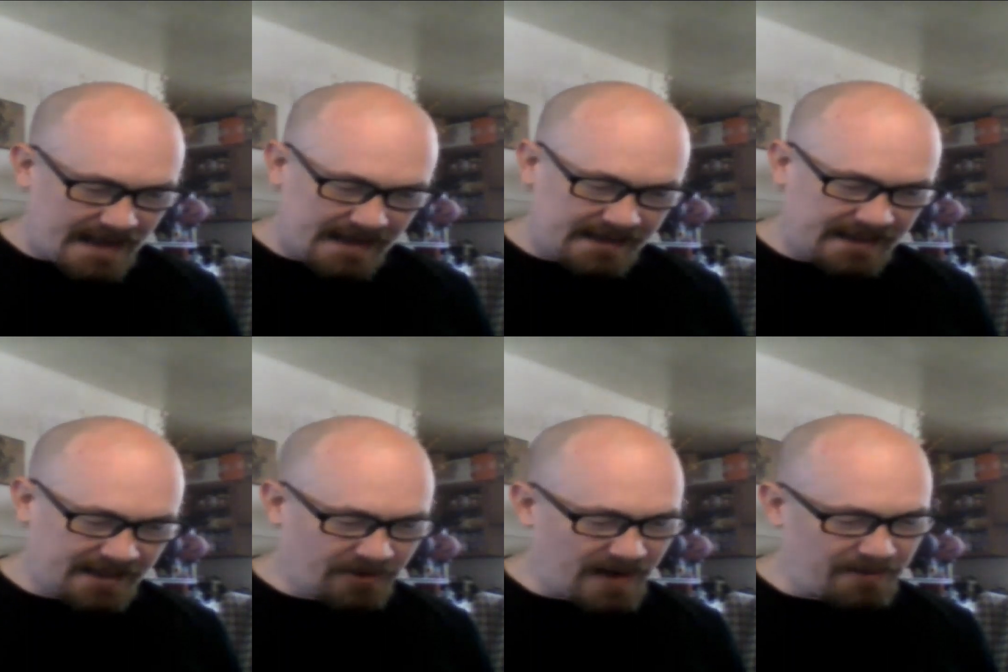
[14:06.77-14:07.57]
And
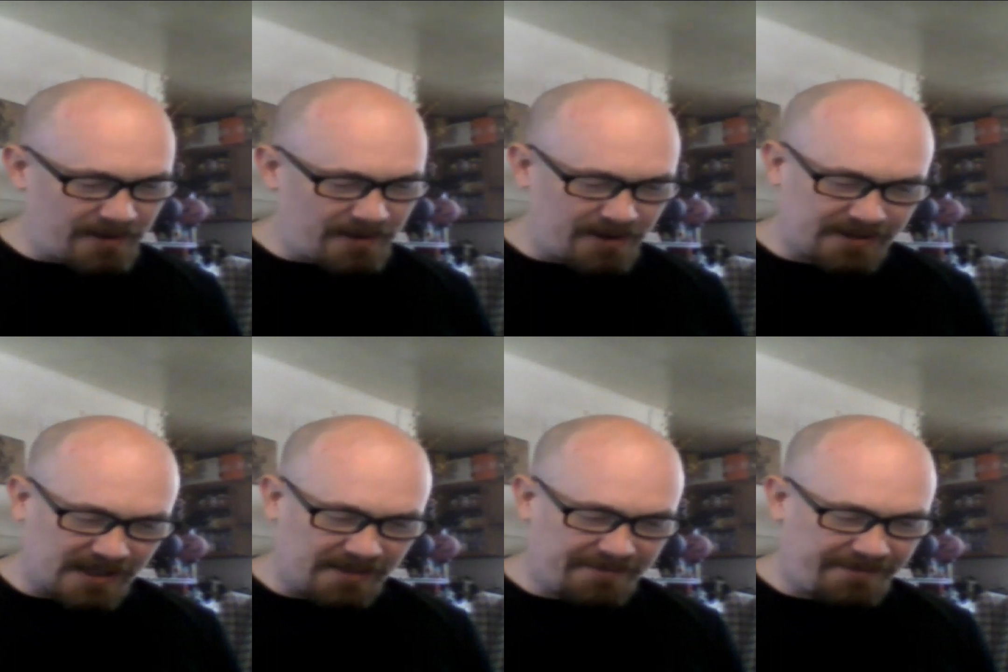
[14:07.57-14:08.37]
here I woke
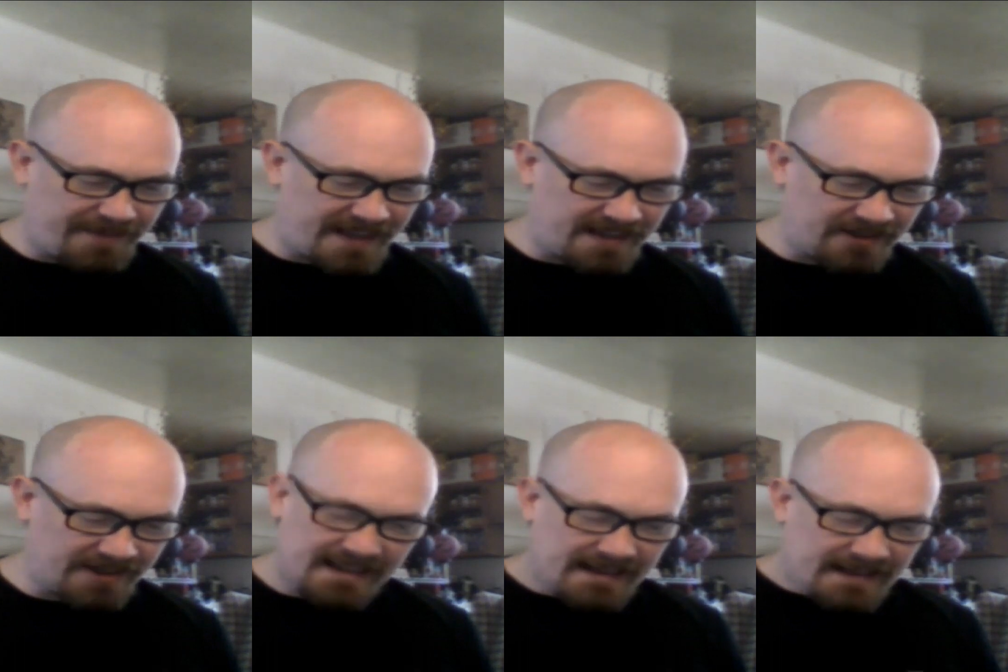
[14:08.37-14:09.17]
up
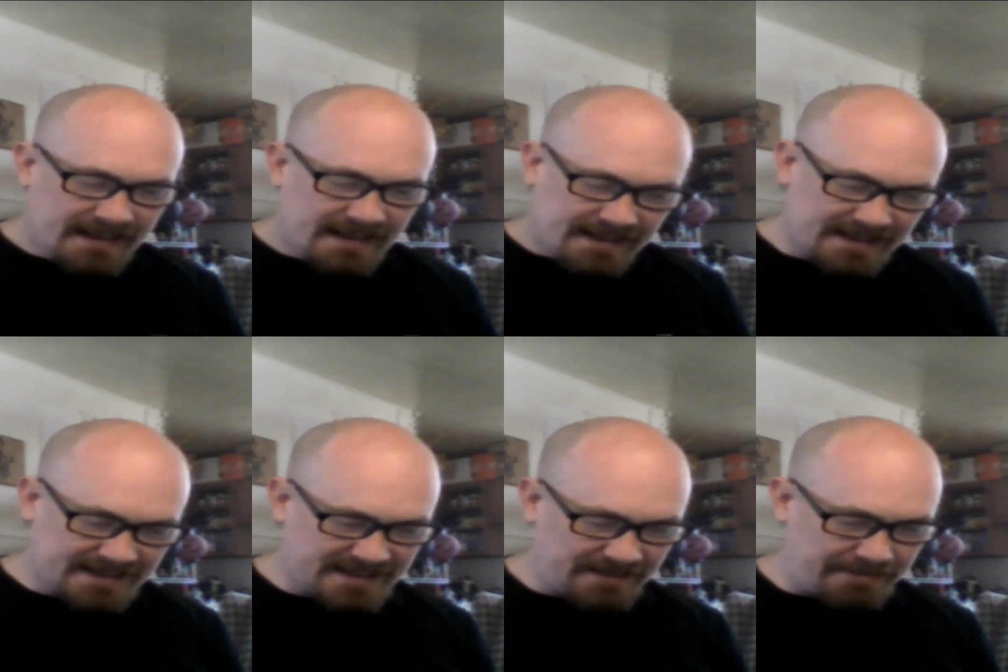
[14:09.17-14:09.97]
figuring
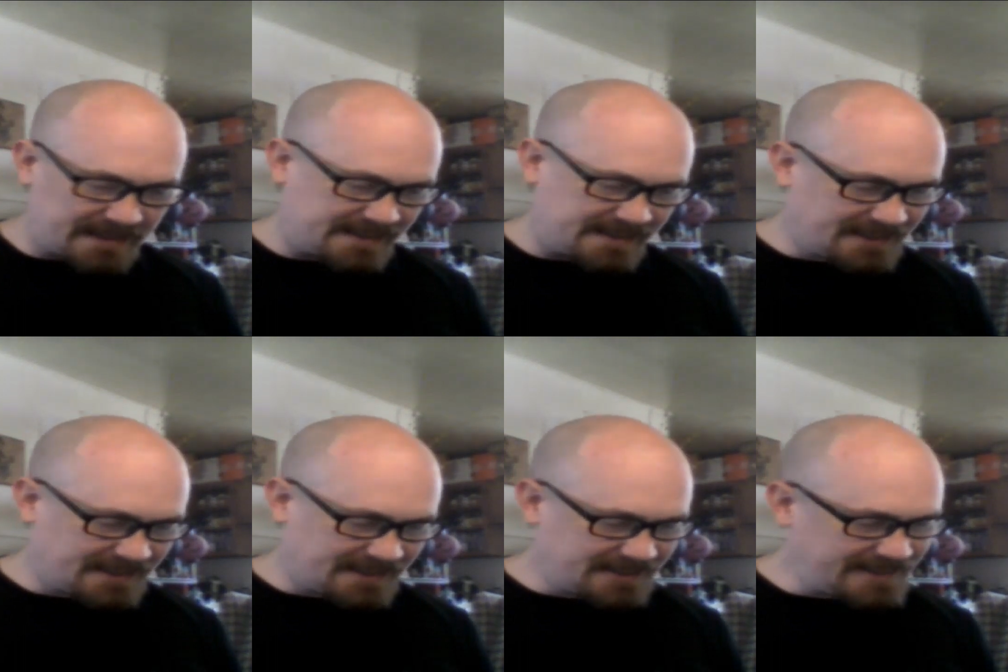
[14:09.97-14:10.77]
this'd be a
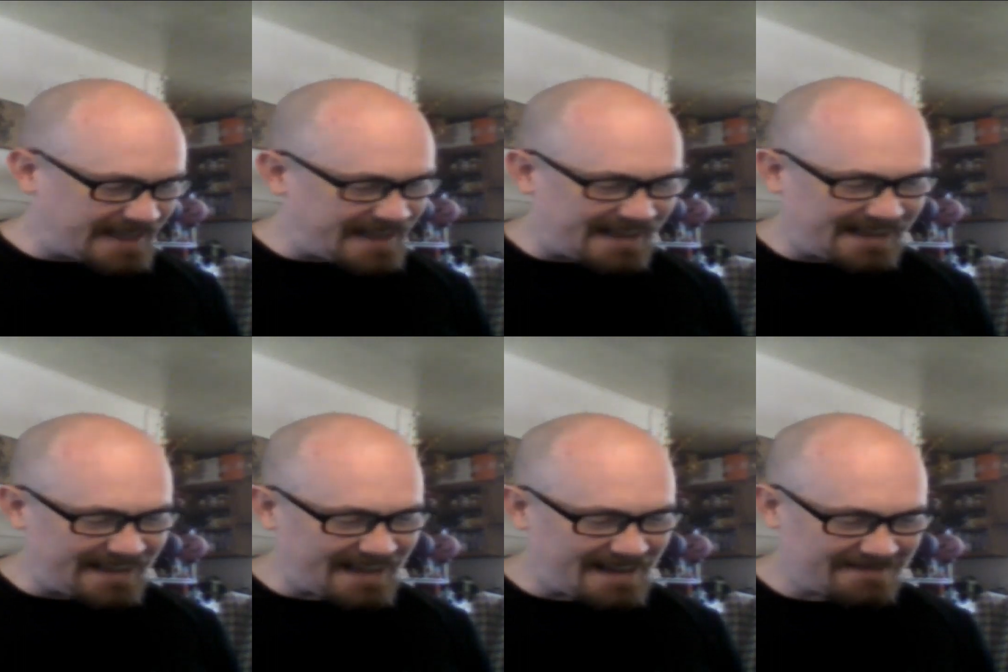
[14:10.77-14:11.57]
dull
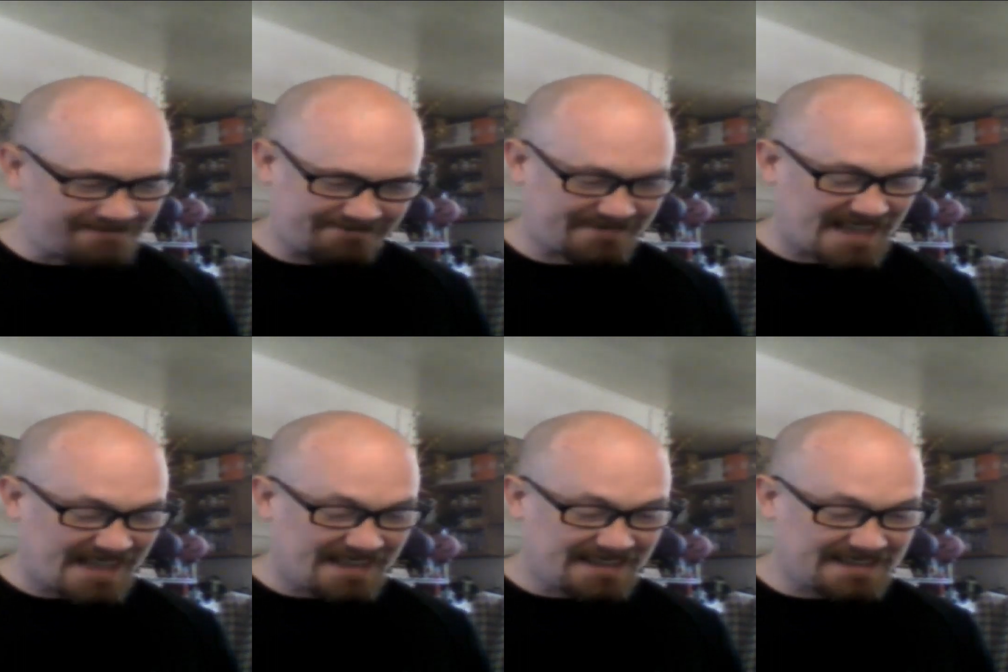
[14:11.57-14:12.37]
day.
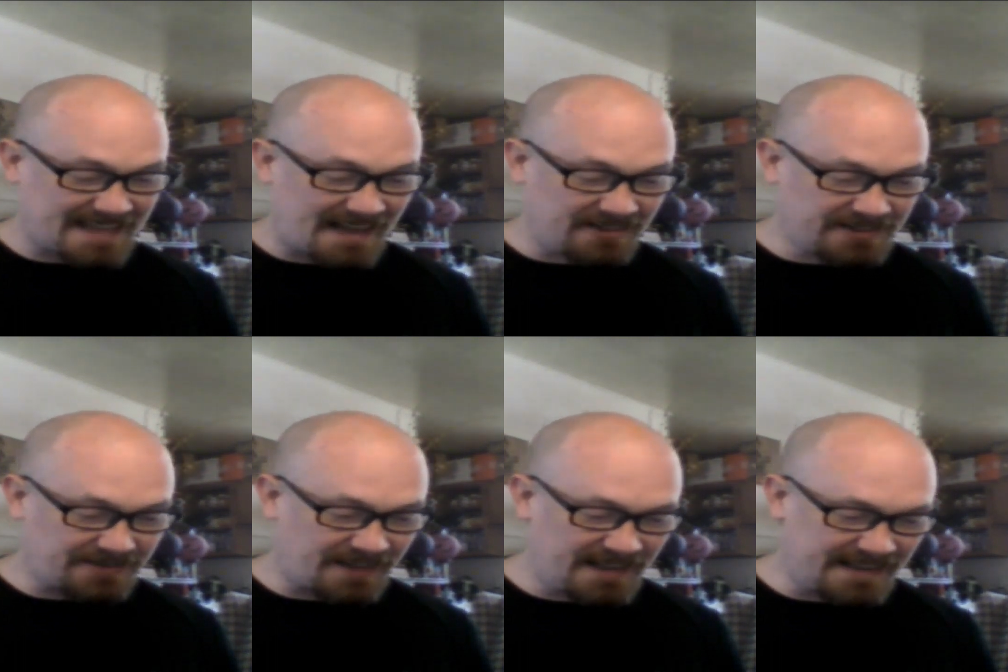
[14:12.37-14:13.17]
Sounds
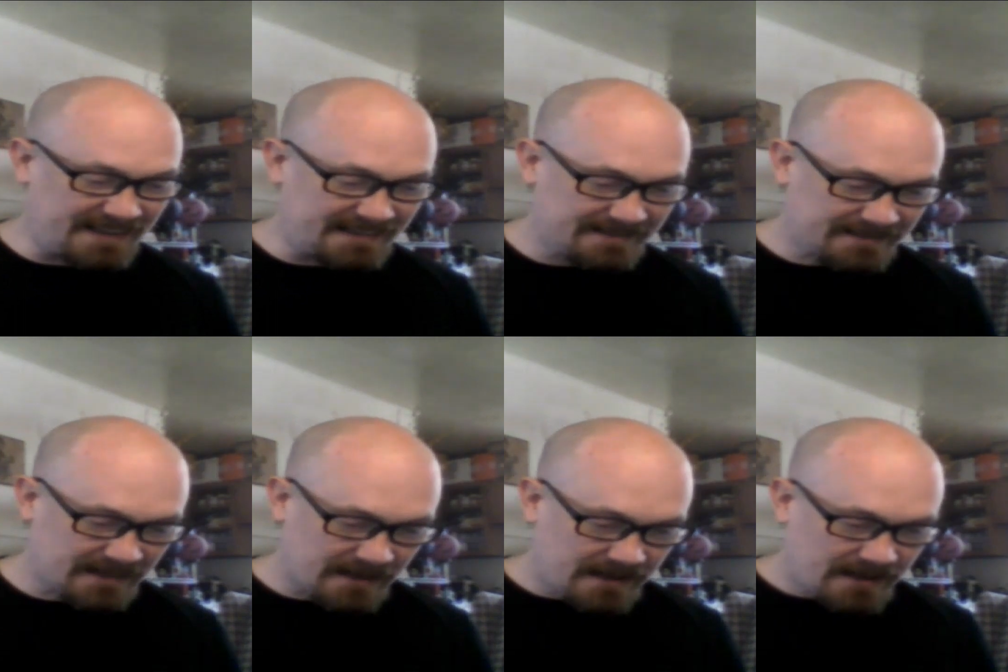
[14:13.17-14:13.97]
fun.
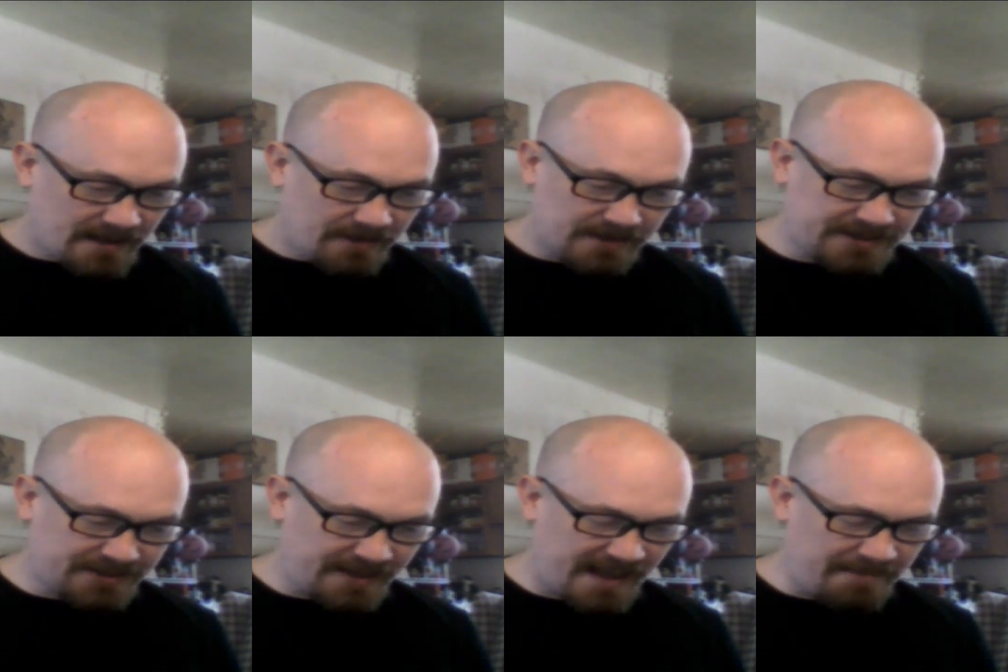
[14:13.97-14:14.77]
What's
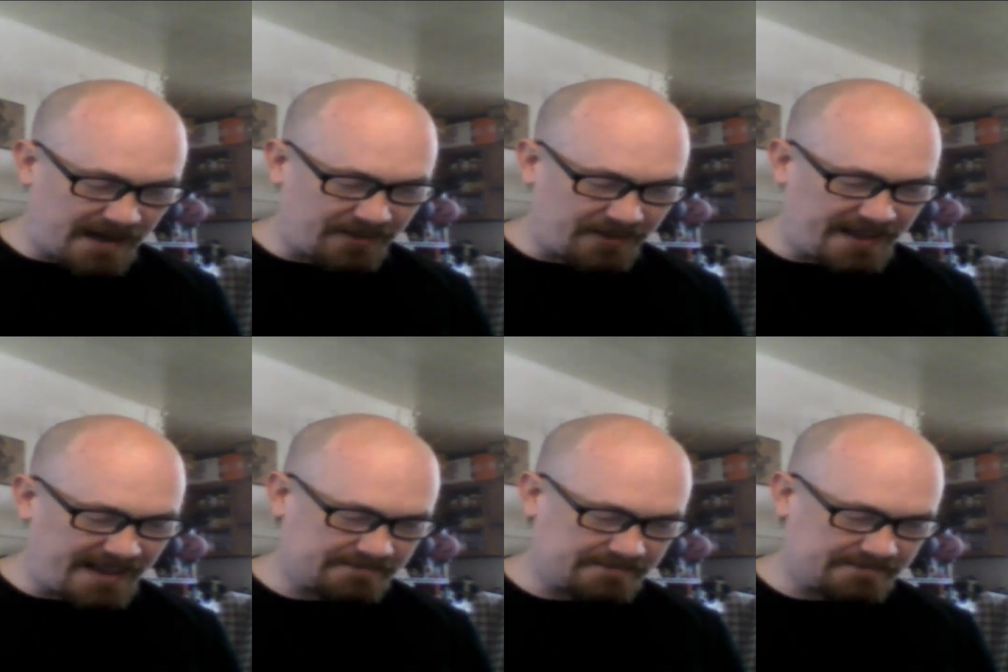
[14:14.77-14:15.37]
your name, by the